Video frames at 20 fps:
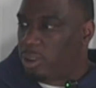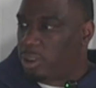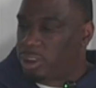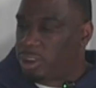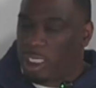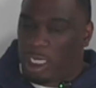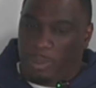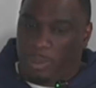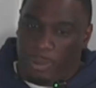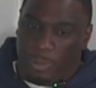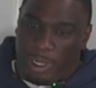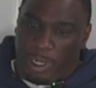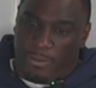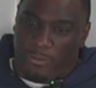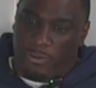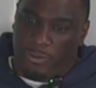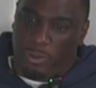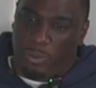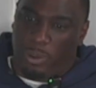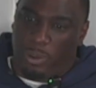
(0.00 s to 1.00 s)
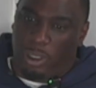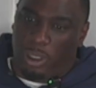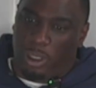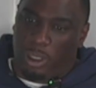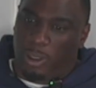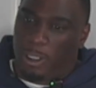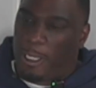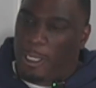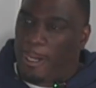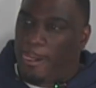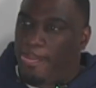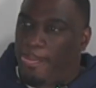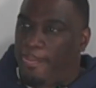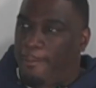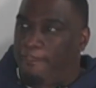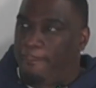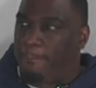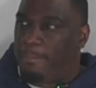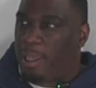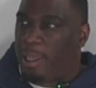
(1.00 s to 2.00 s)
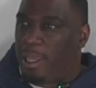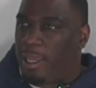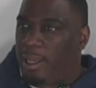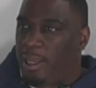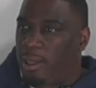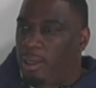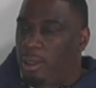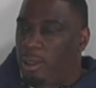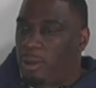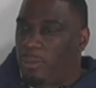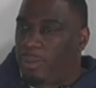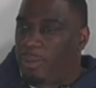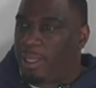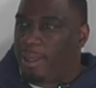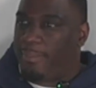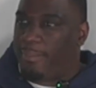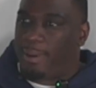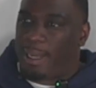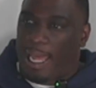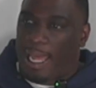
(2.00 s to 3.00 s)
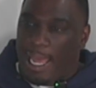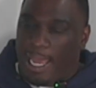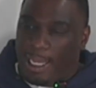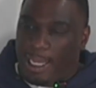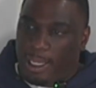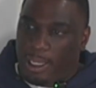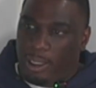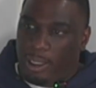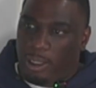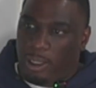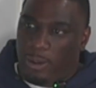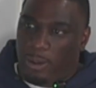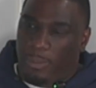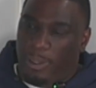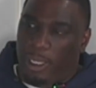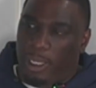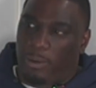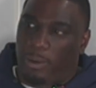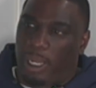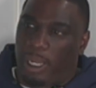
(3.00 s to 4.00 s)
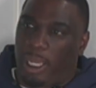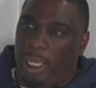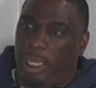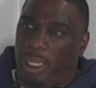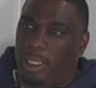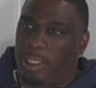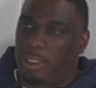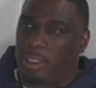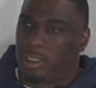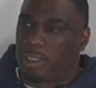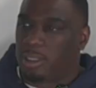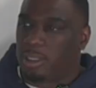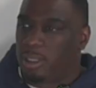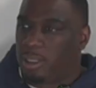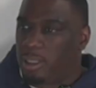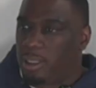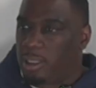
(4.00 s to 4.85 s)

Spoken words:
Or shut up and play football. And you know, being black and you know, being raised,